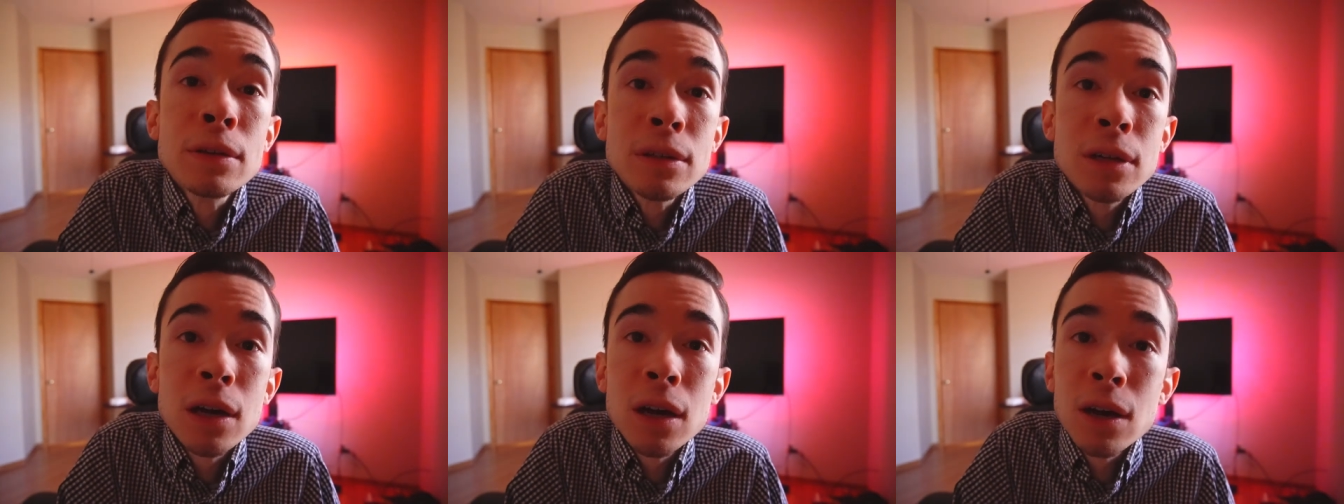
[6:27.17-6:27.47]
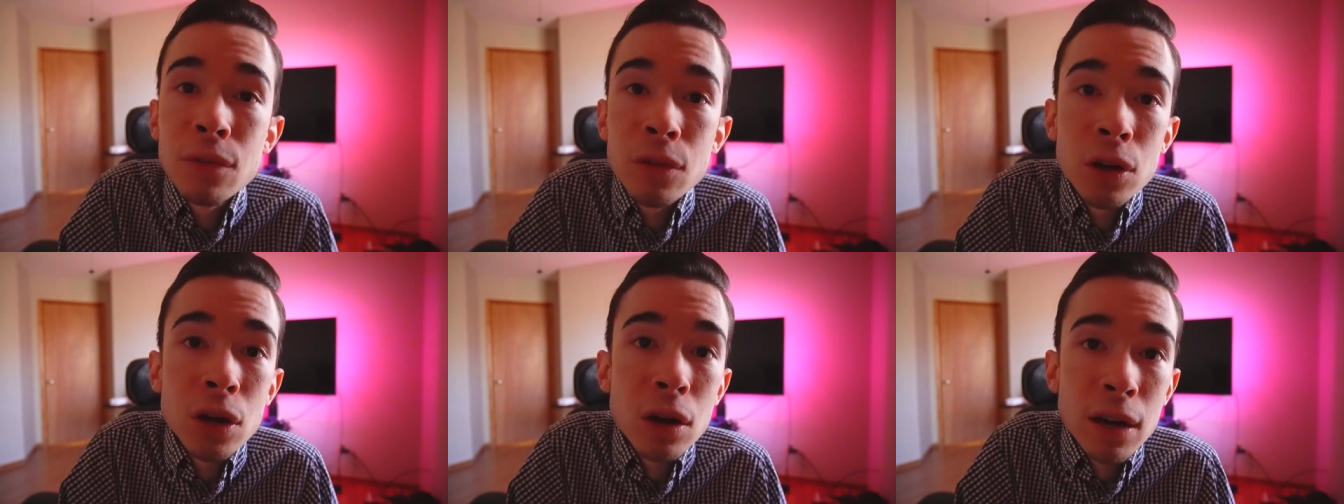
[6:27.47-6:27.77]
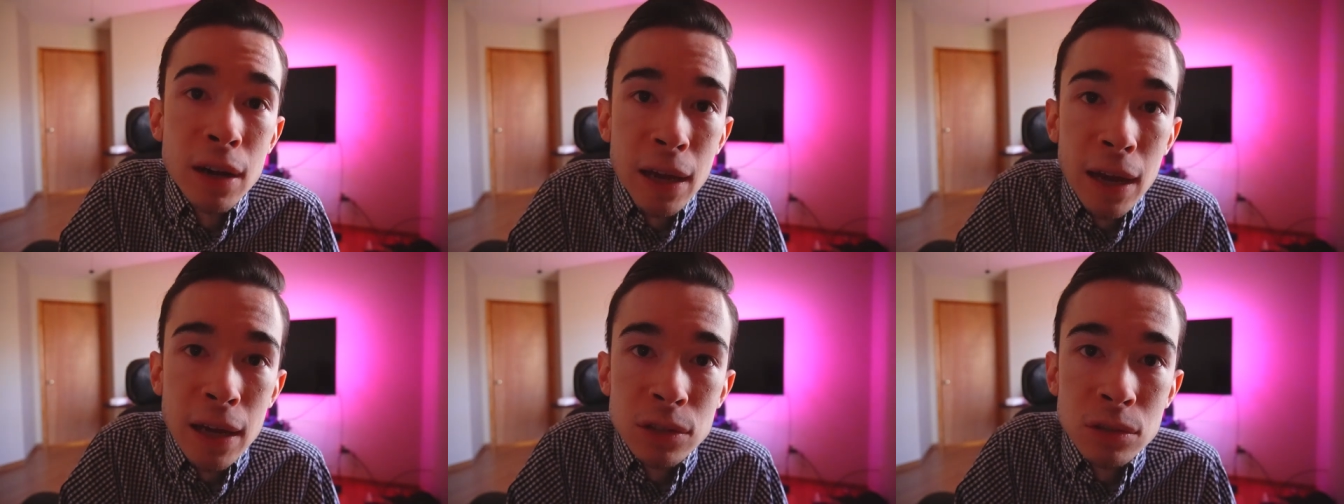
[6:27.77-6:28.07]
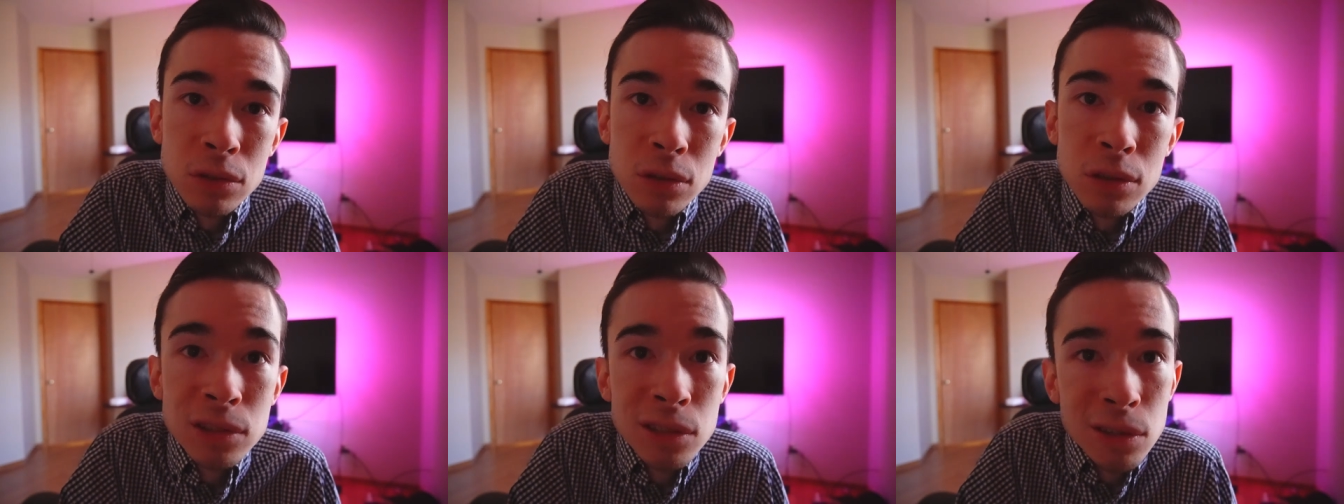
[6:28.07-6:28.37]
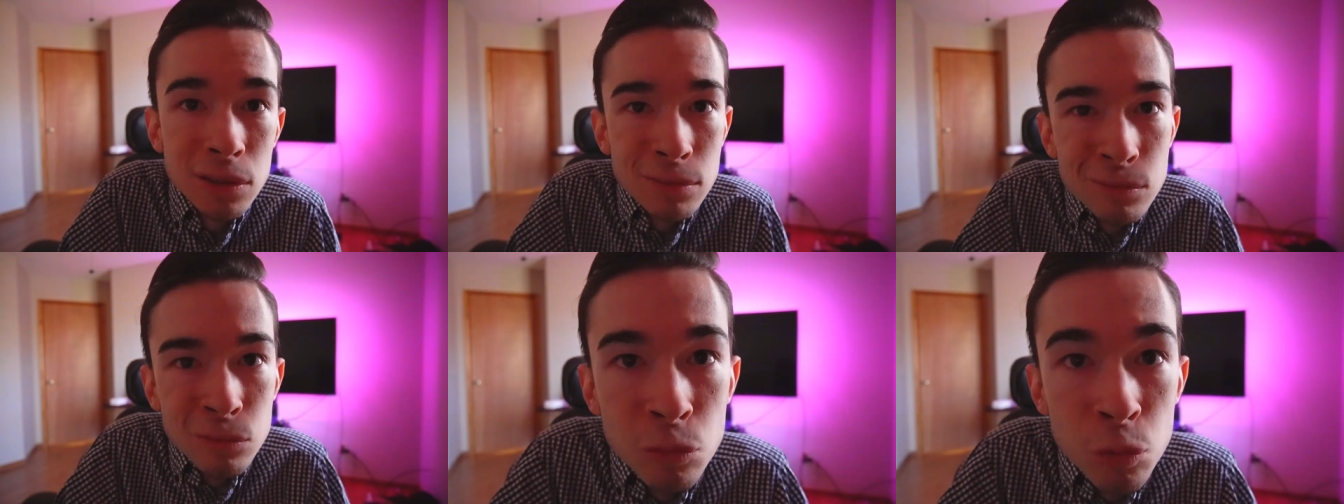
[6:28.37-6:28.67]
uh, they're gonna cancel it.
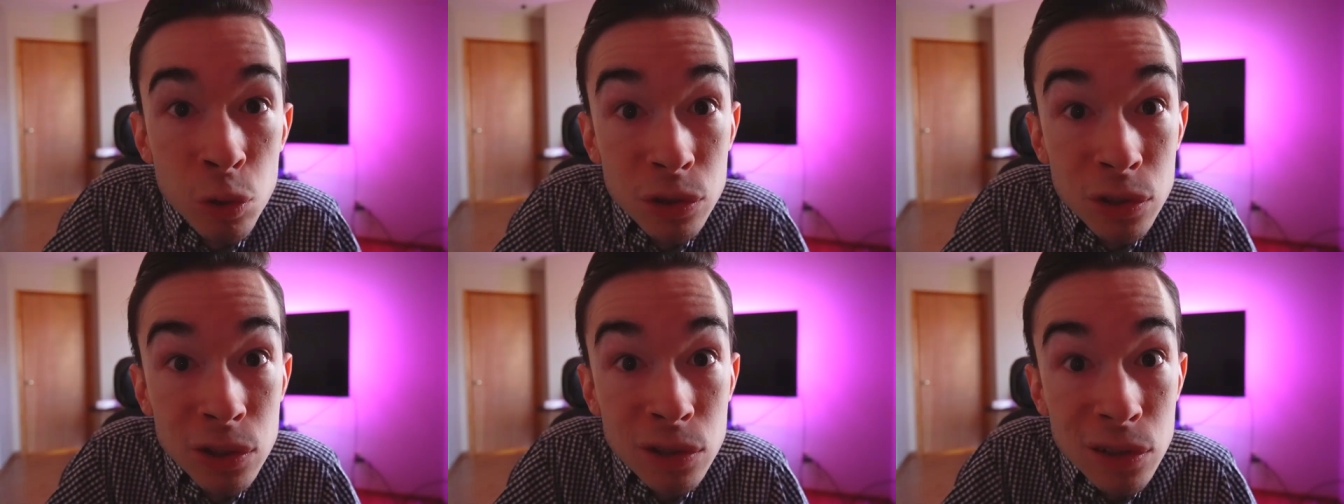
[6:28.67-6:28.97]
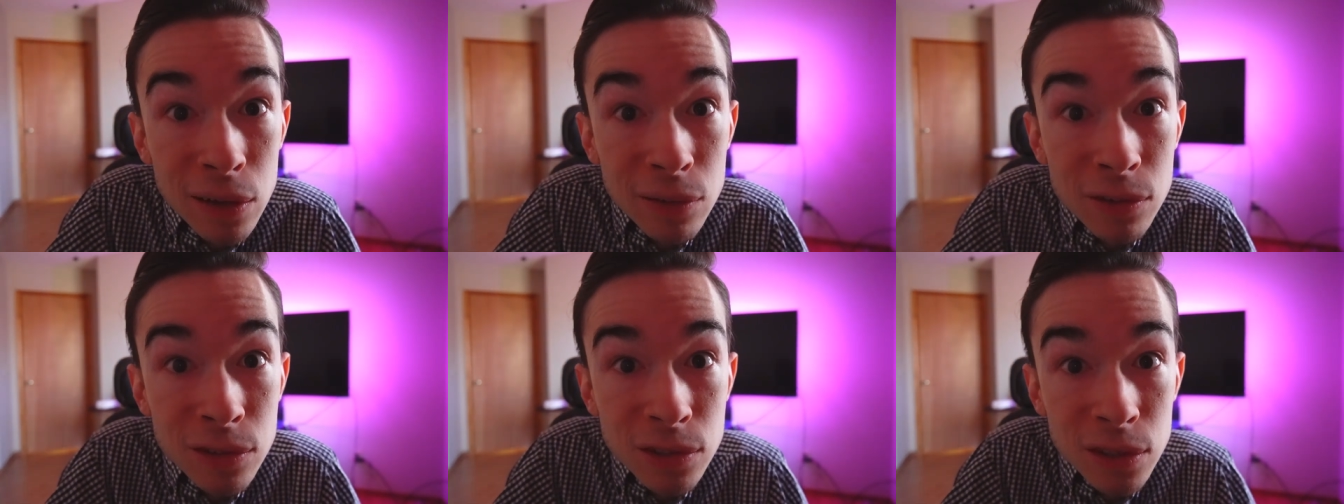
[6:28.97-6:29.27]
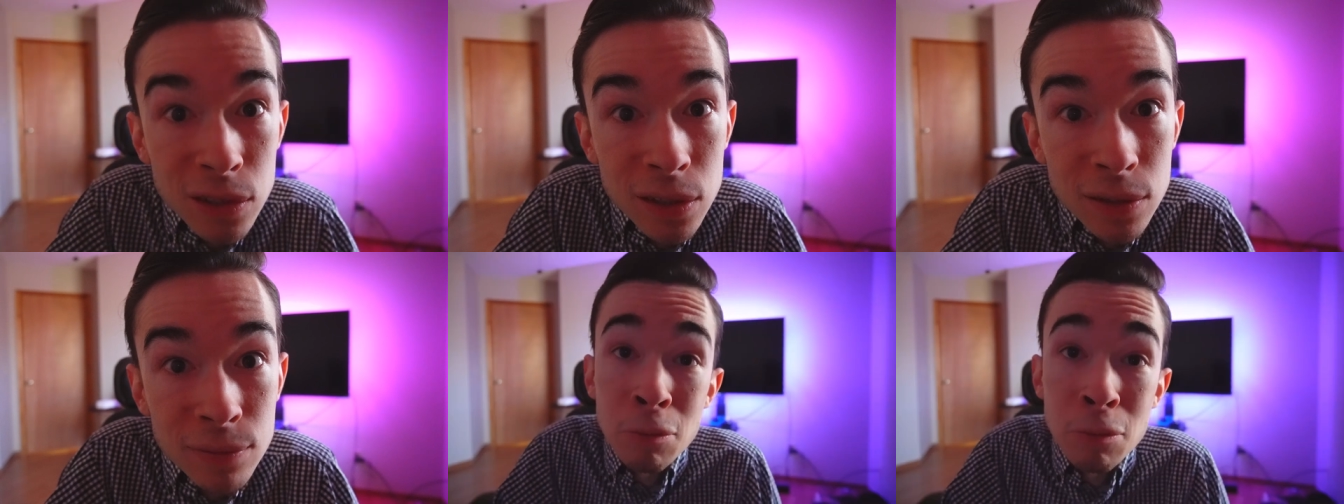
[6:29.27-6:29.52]
So we'll just have to see.